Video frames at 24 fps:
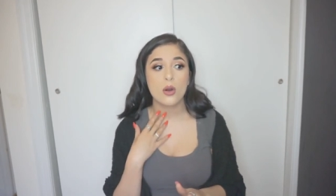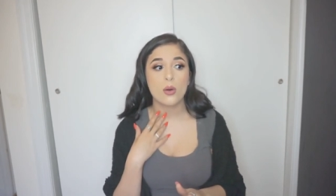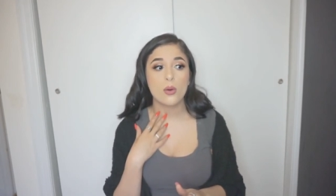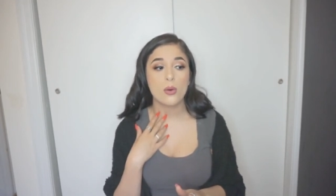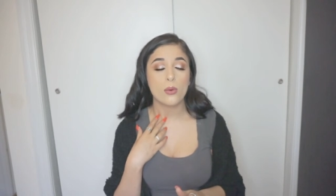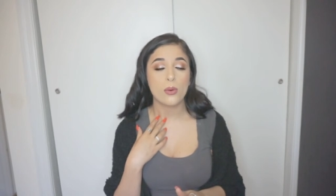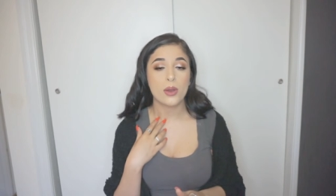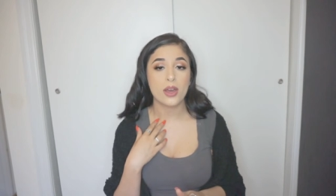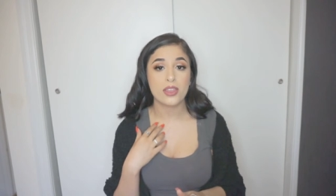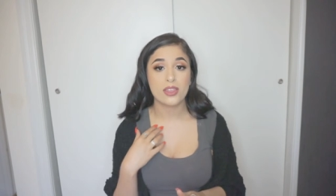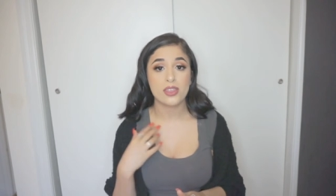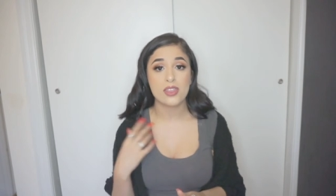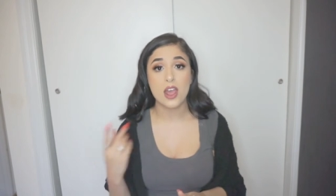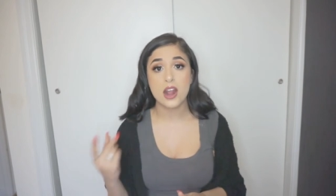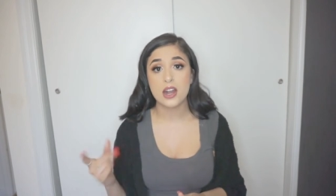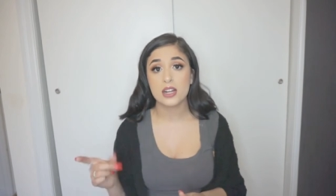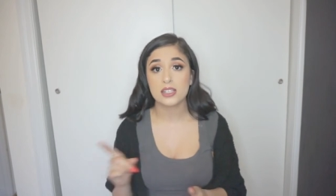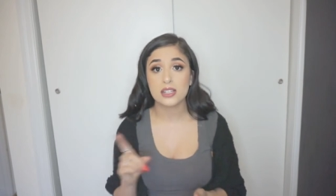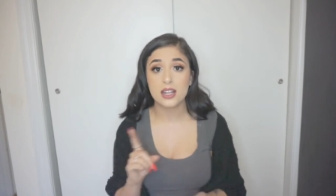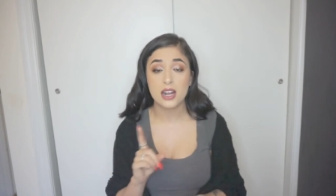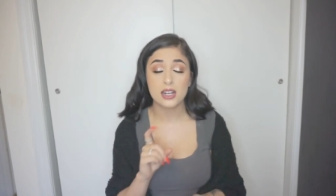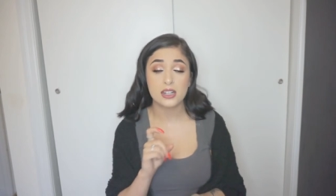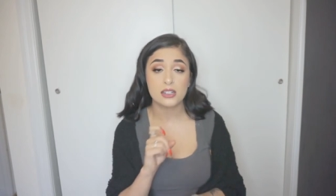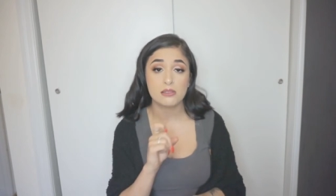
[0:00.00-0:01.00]
with
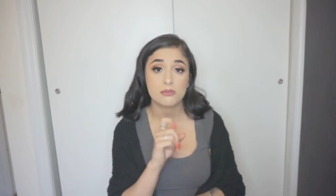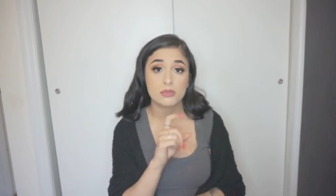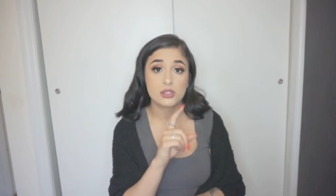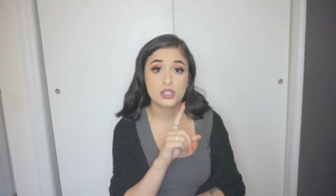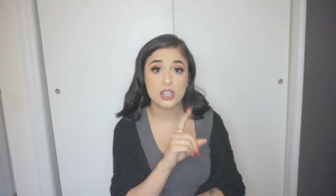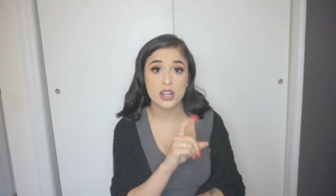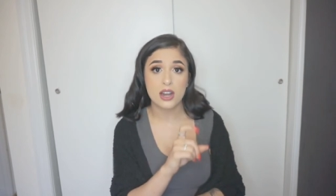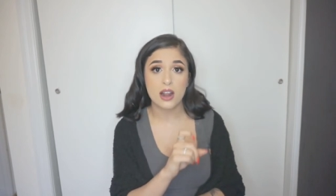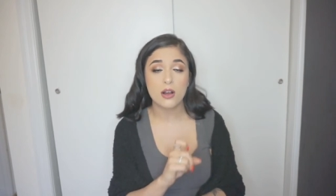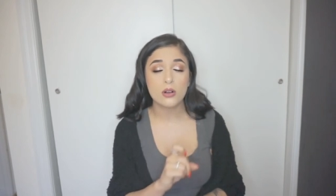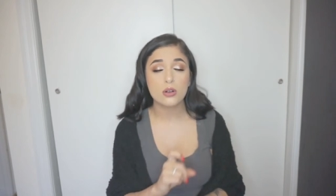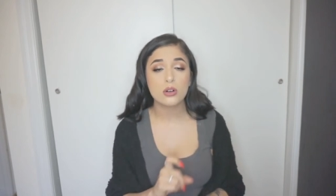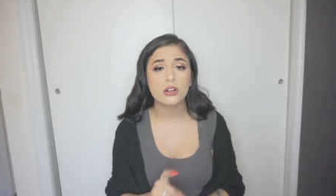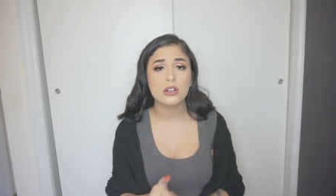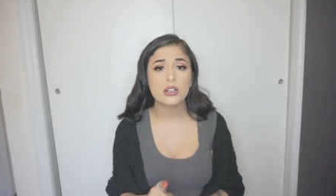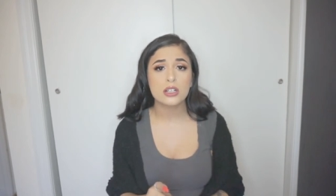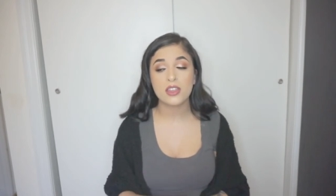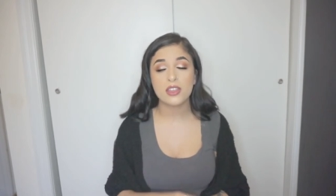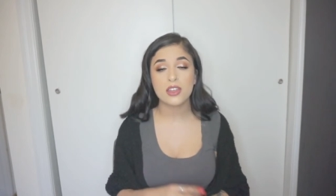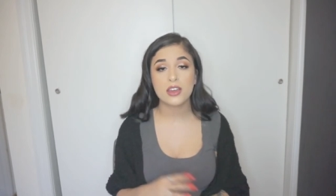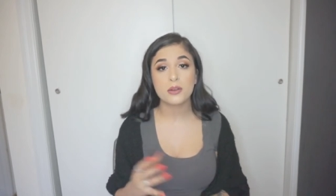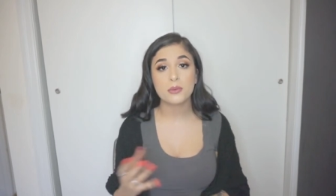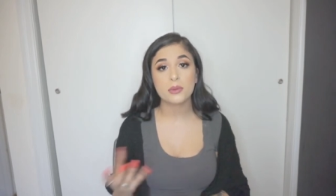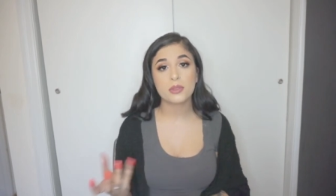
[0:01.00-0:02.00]
99% alcohol.
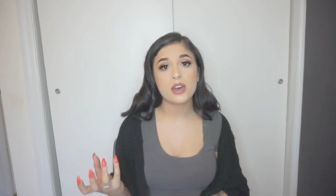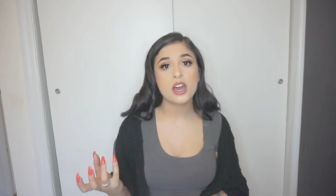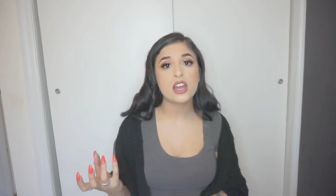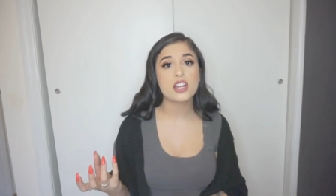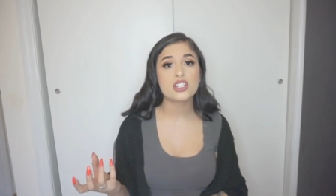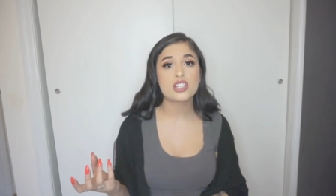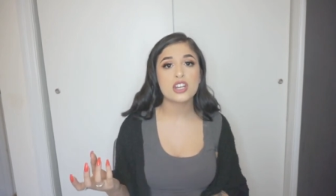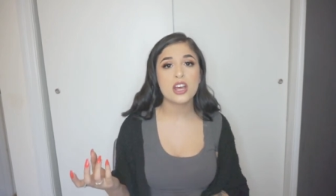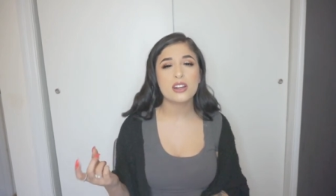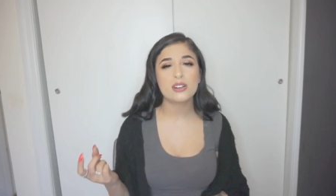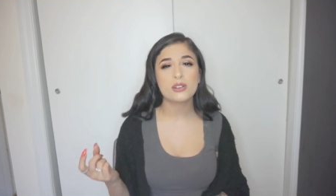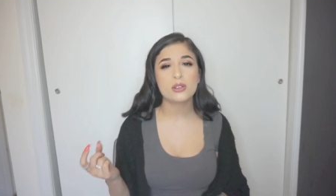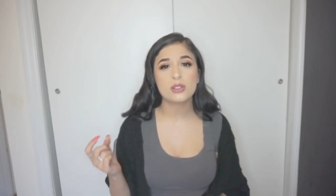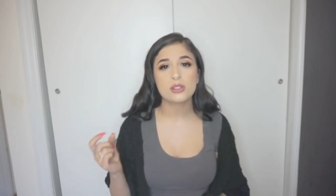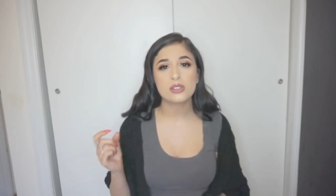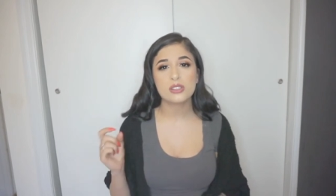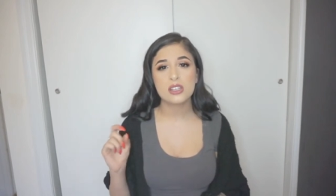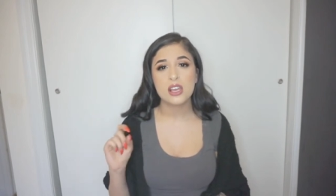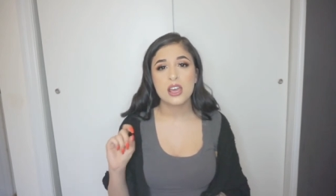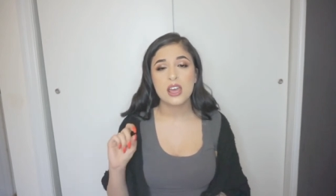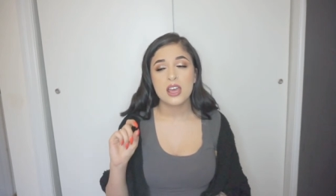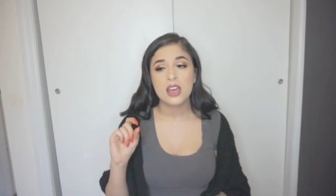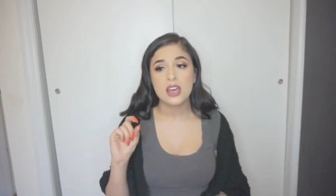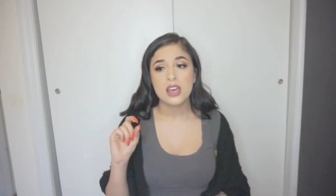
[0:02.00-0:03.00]
The thing with eyeshadows,